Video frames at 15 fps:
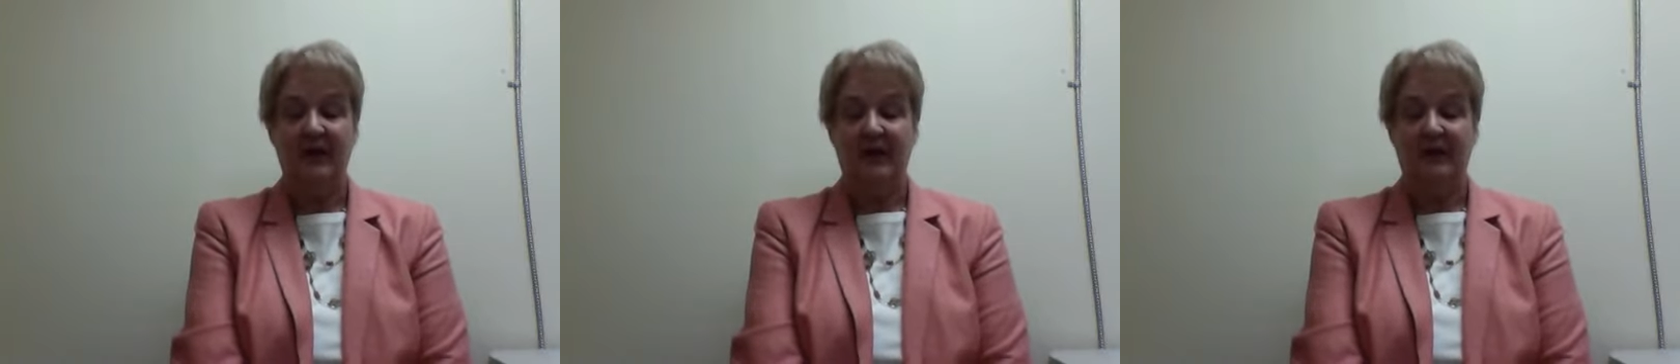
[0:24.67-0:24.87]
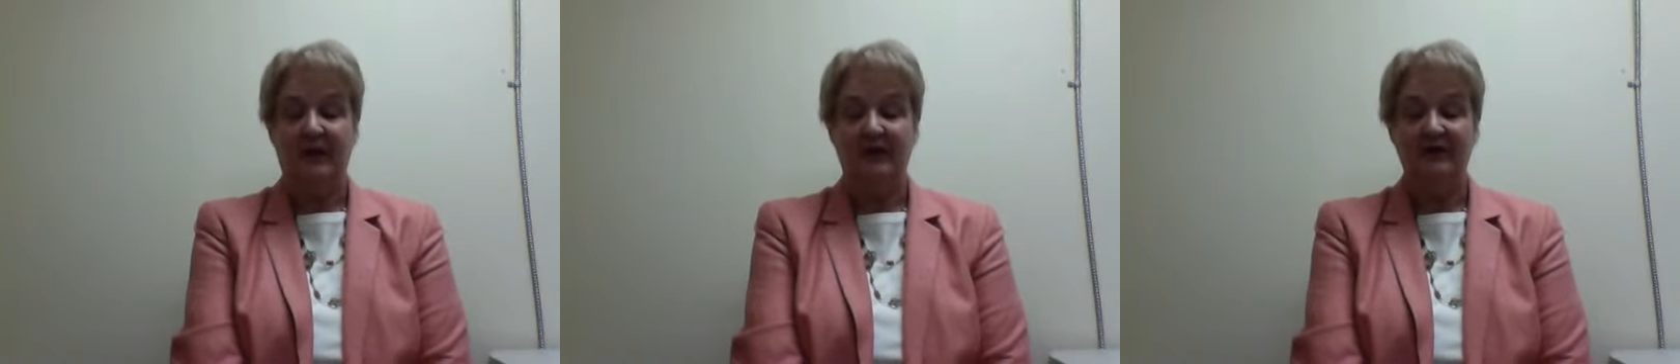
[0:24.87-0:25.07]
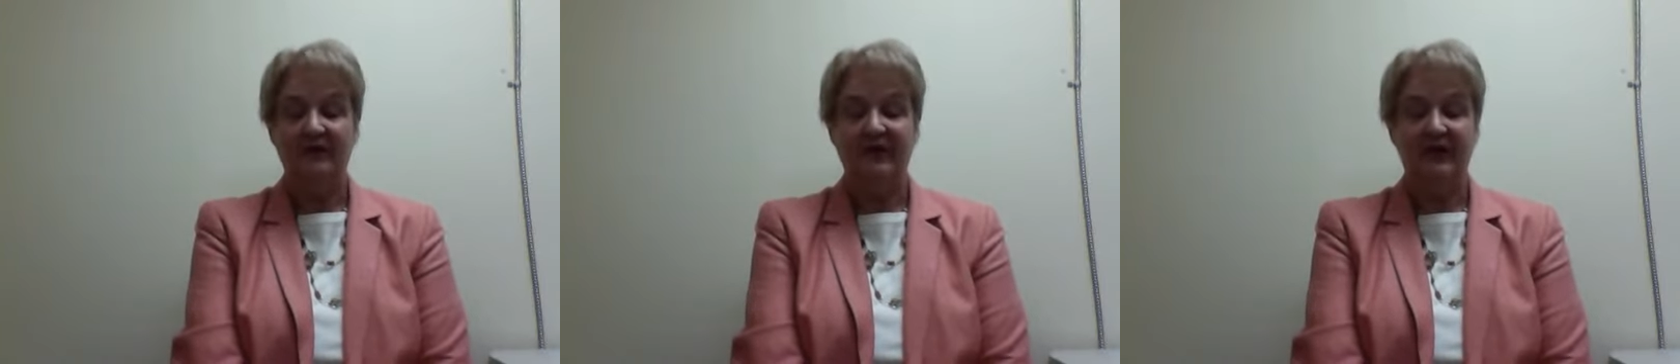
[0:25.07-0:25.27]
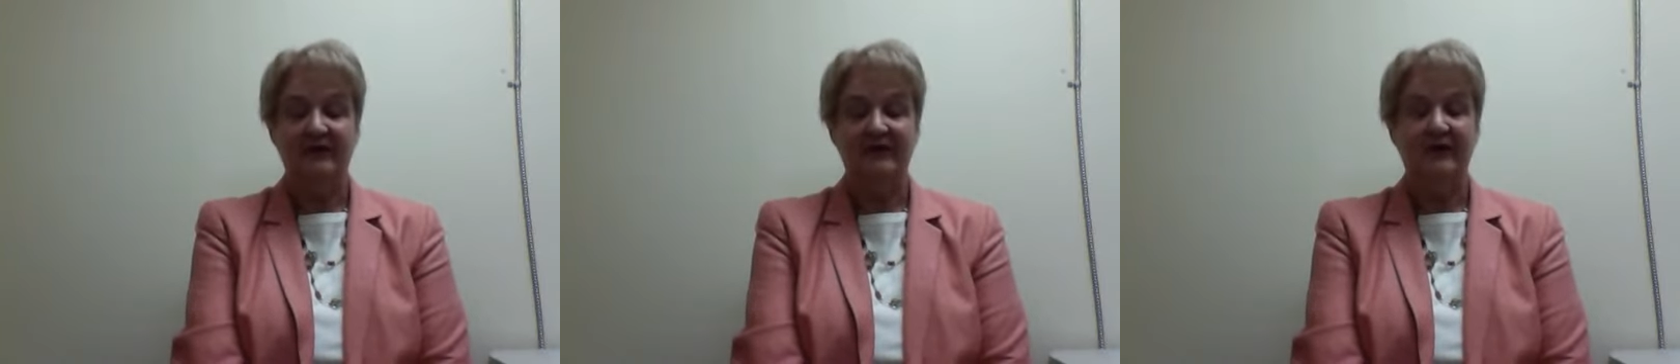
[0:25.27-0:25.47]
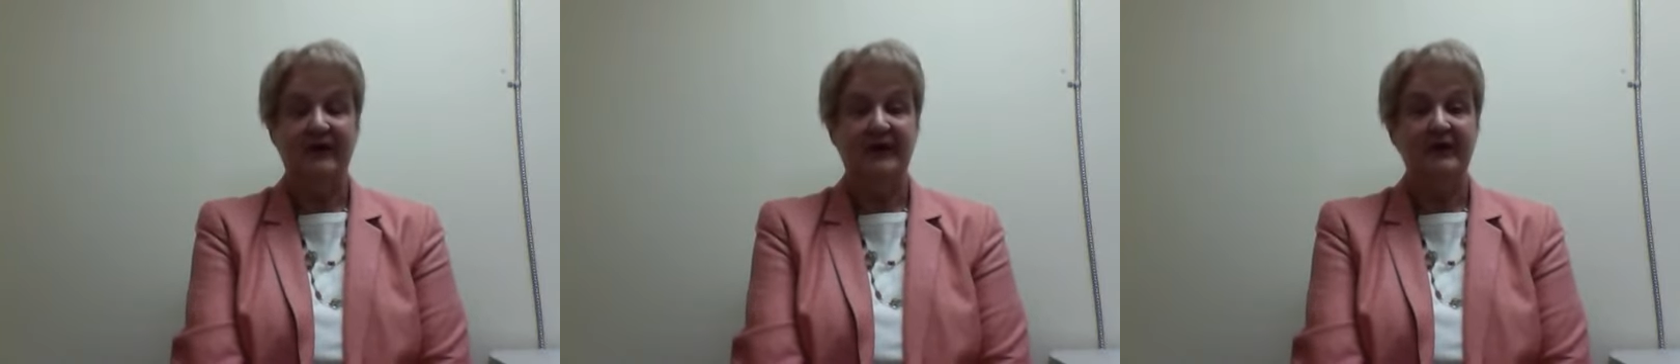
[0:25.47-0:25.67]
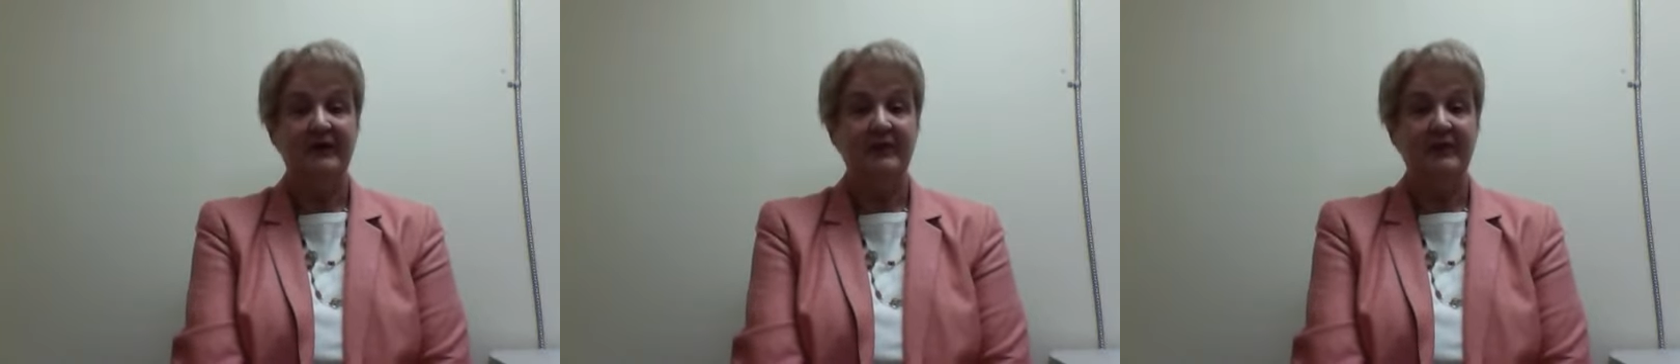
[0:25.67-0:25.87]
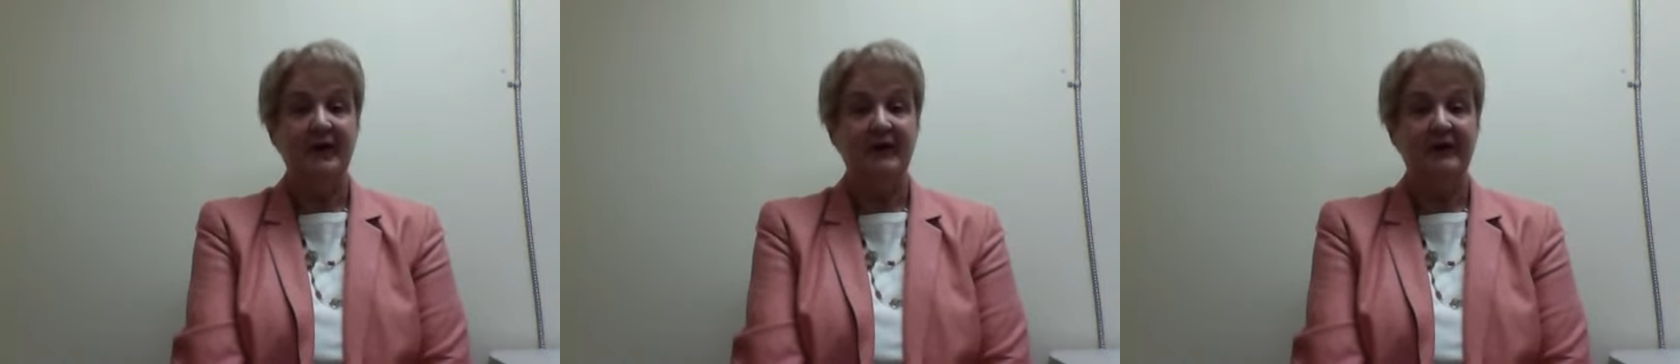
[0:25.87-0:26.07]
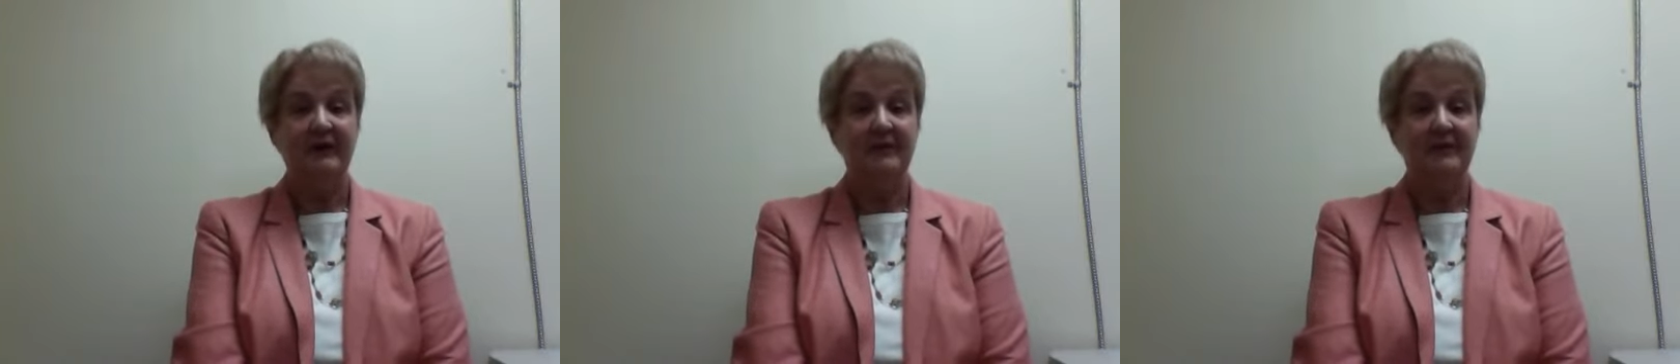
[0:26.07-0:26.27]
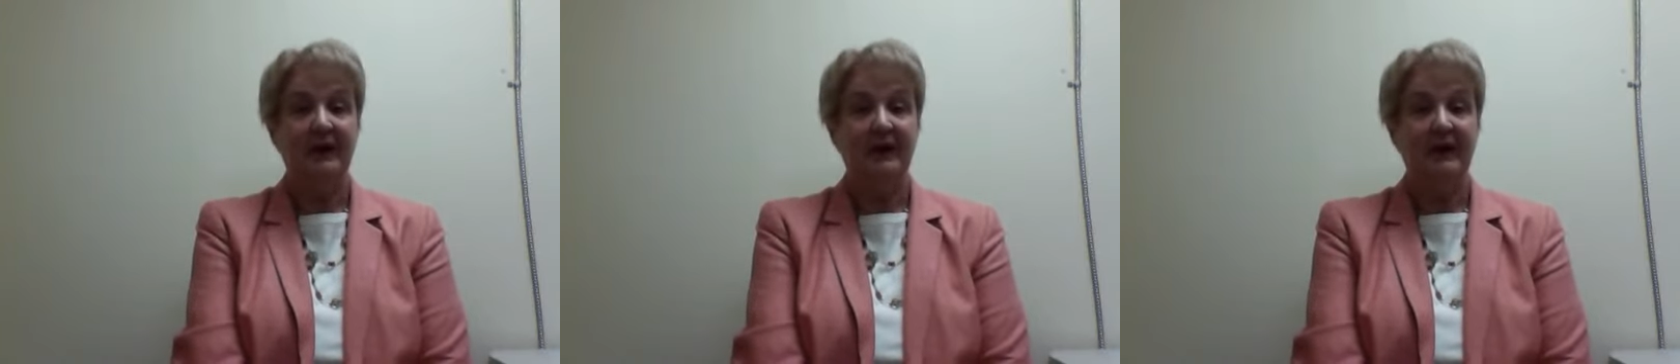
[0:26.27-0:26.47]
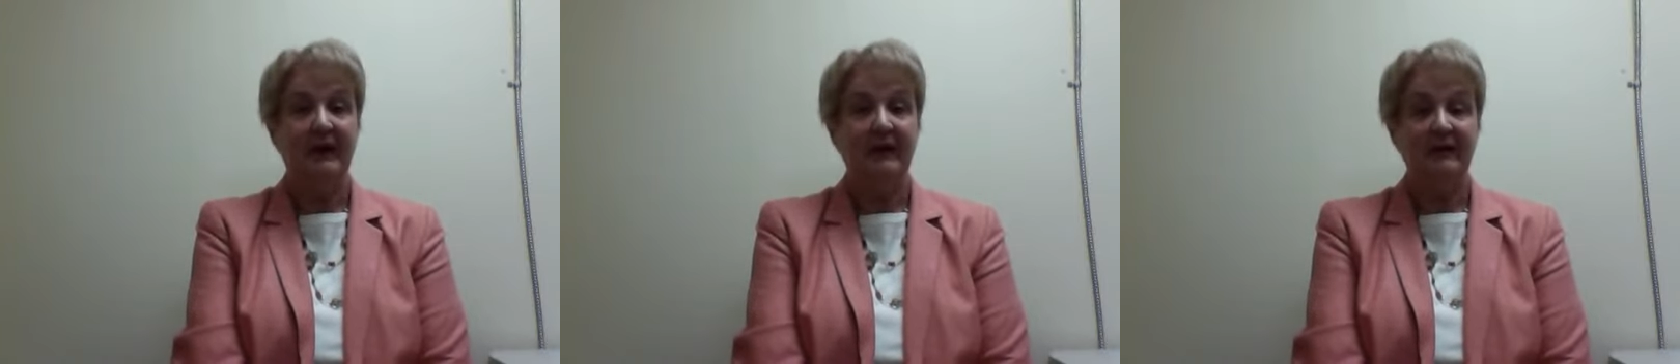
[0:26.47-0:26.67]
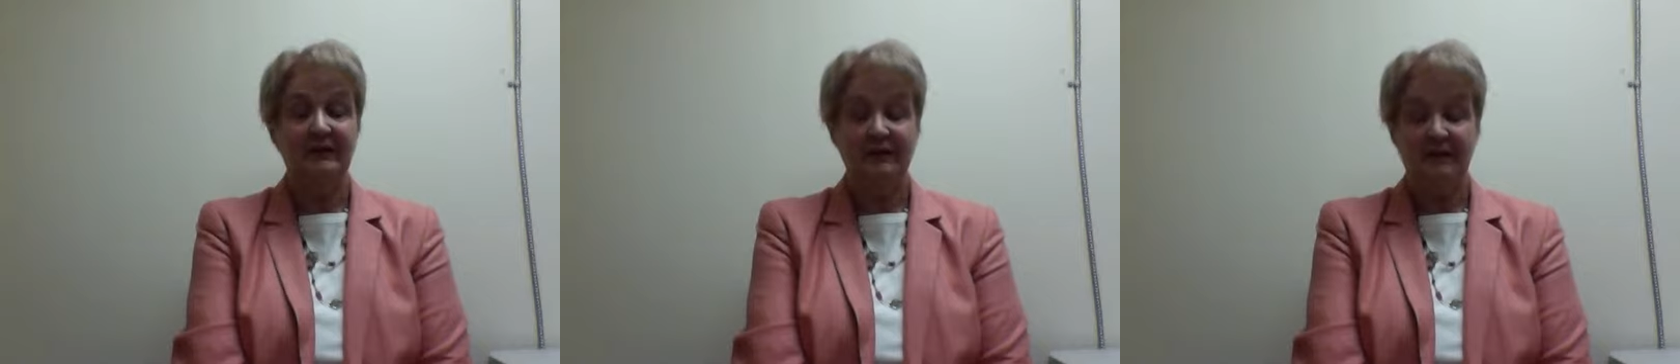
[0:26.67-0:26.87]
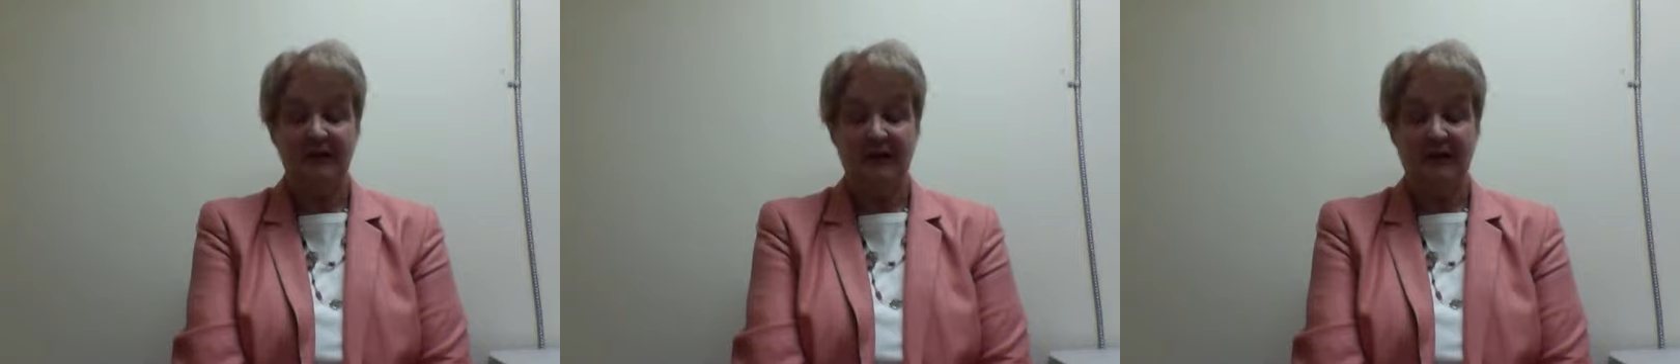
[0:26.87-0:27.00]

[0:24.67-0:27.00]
Chris has an independent mind